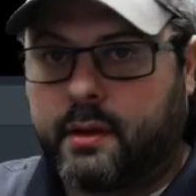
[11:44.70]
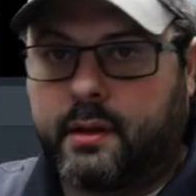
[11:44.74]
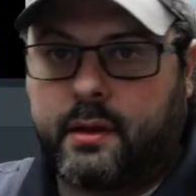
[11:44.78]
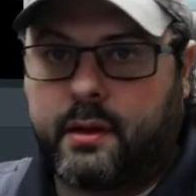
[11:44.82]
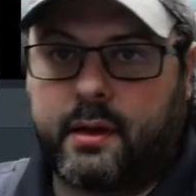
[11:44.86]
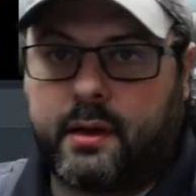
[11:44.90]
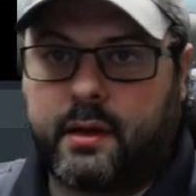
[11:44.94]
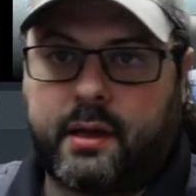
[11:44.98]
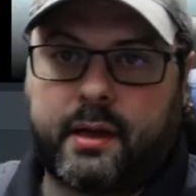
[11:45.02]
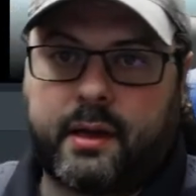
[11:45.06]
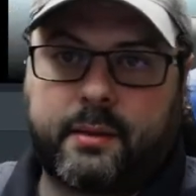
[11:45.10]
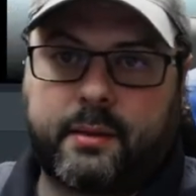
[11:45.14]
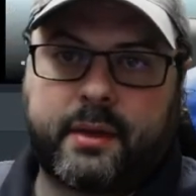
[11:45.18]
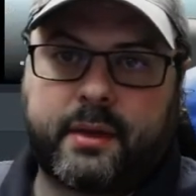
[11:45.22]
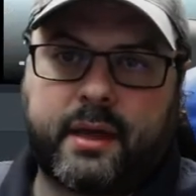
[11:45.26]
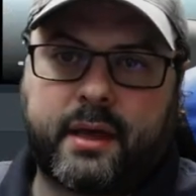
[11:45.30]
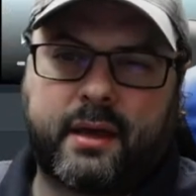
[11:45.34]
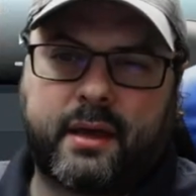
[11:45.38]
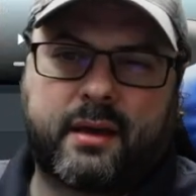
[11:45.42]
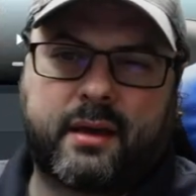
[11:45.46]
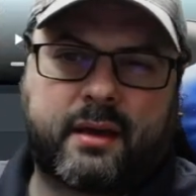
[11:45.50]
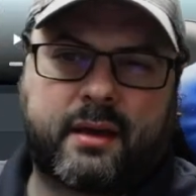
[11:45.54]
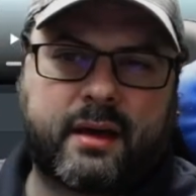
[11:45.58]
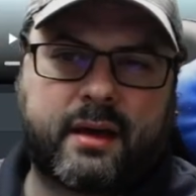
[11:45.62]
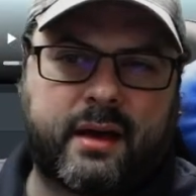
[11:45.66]
And I'm
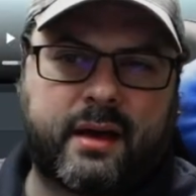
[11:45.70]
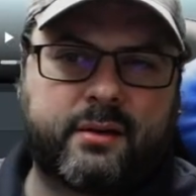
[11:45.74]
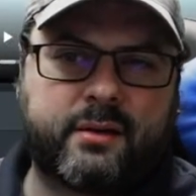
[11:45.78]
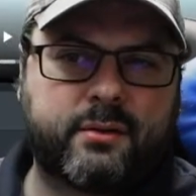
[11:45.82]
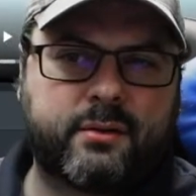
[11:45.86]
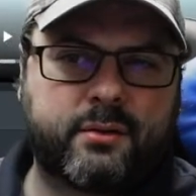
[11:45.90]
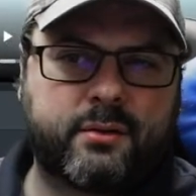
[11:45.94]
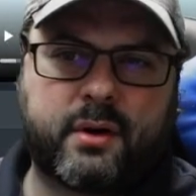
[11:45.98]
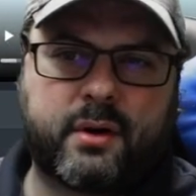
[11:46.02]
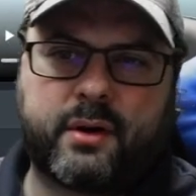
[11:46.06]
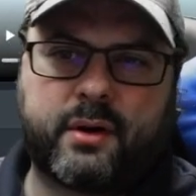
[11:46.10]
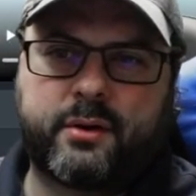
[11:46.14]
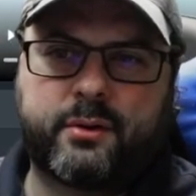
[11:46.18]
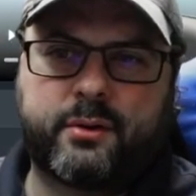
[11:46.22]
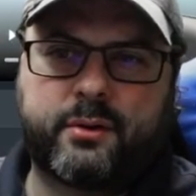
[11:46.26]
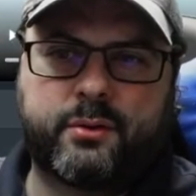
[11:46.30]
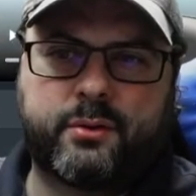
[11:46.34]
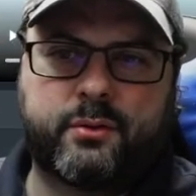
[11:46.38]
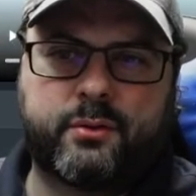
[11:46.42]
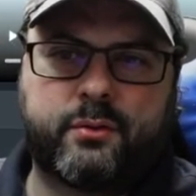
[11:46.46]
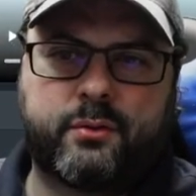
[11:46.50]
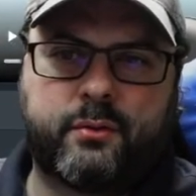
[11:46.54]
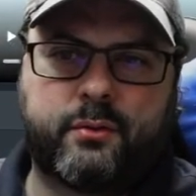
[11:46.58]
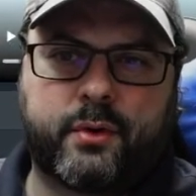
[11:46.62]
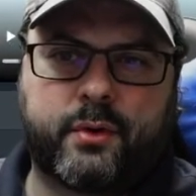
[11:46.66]
like, I don't know how to
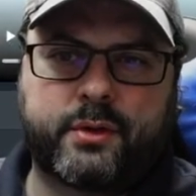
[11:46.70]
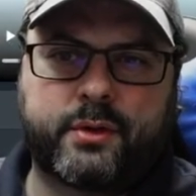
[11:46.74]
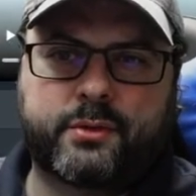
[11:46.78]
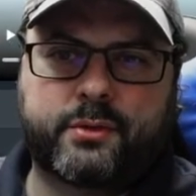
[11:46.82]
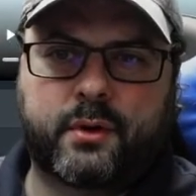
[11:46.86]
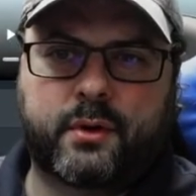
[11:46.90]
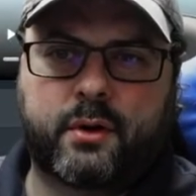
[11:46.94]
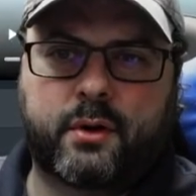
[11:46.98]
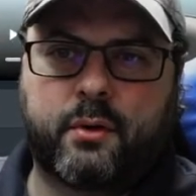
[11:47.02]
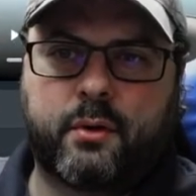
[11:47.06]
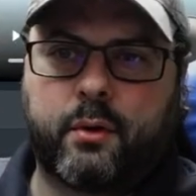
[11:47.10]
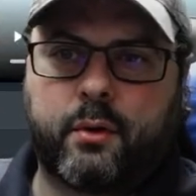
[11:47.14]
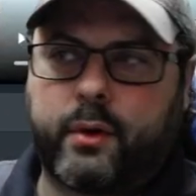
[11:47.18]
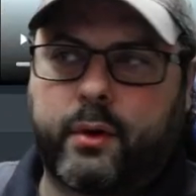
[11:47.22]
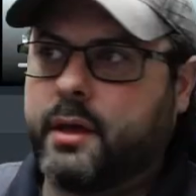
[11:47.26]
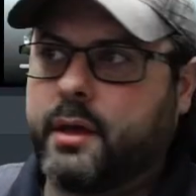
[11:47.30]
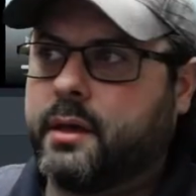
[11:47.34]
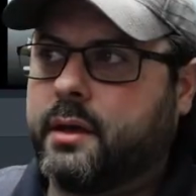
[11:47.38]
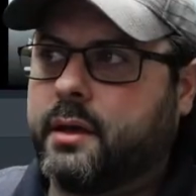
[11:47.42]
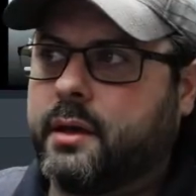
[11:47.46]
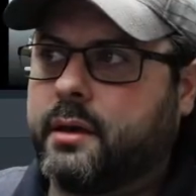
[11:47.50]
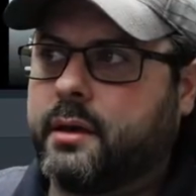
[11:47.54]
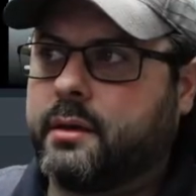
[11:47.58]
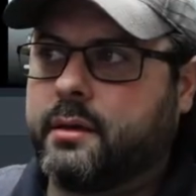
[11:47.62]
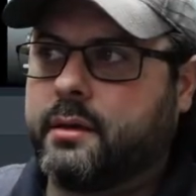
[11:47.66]
do voice
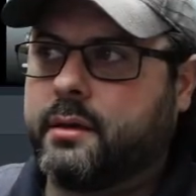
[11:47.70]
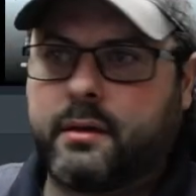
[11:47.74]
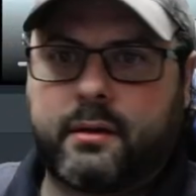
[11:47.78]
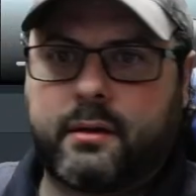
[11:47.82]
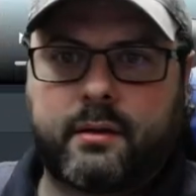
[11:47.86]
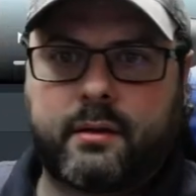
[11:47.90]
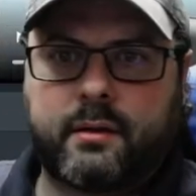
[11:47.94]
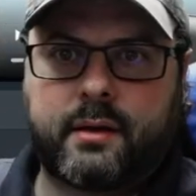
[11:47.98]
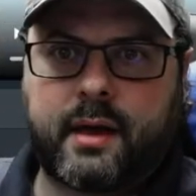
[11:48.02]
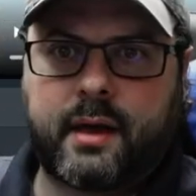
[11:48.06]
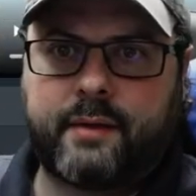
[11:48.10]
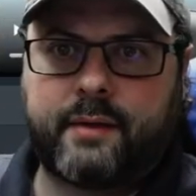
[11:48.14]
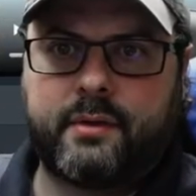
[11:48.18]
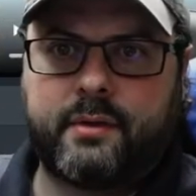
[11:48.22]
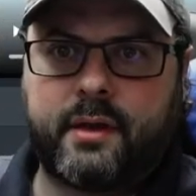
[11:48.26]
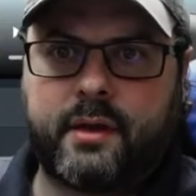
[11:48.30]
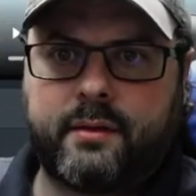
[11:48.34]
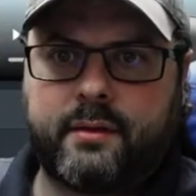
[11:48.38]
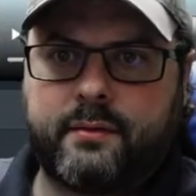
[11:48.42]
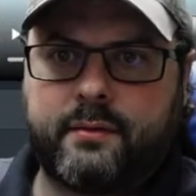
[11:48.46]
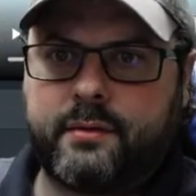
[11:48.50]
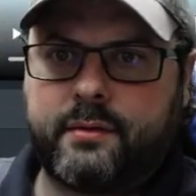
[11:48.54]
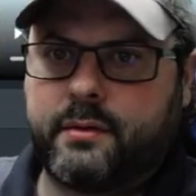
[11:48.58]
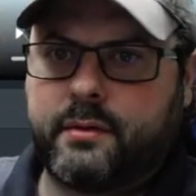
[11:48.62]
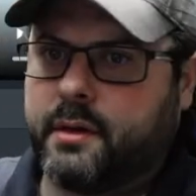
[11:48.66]
recording. I've
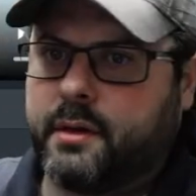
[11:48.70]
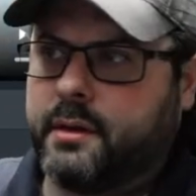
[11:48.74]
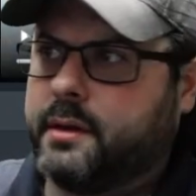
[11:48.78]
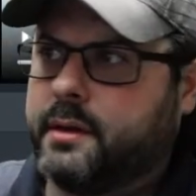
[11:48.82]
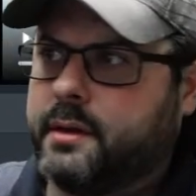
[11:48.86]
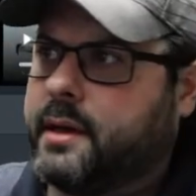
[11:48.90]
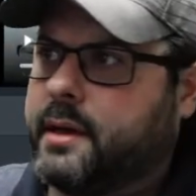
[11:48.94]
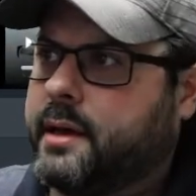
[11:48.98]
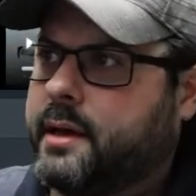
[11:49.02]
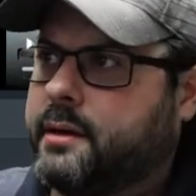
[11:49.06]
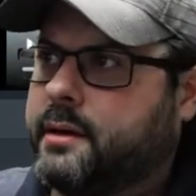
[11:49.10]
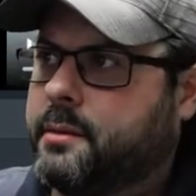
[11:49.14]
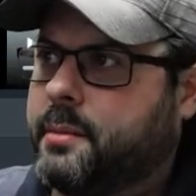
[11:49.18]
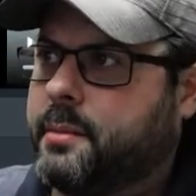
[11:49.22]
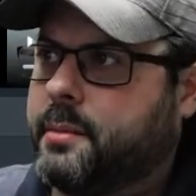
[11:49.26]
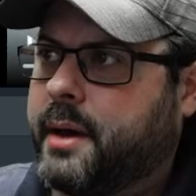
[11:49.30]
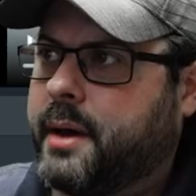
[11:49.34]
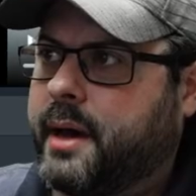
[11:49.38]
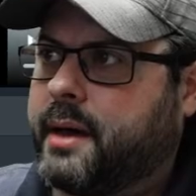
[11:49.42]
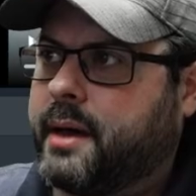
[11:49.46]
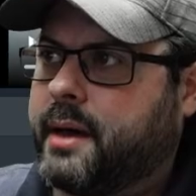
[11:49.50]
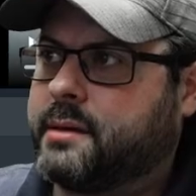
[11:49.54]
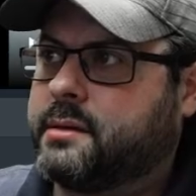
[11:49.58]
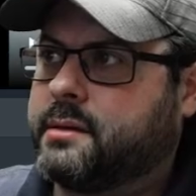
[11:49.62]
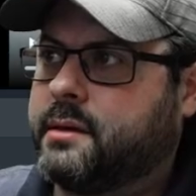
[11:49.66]
not even done that in the
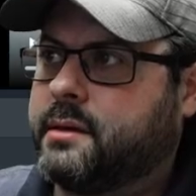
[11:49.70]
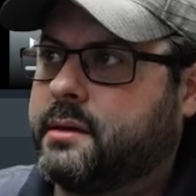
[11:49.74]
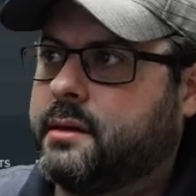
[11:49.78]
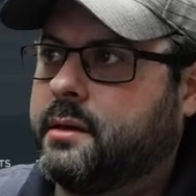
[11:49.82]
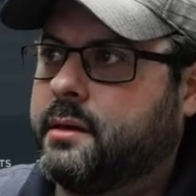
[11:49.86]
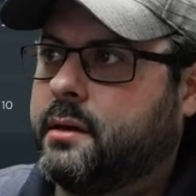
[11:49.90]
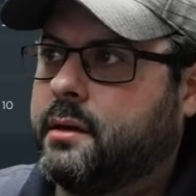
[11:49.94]
past.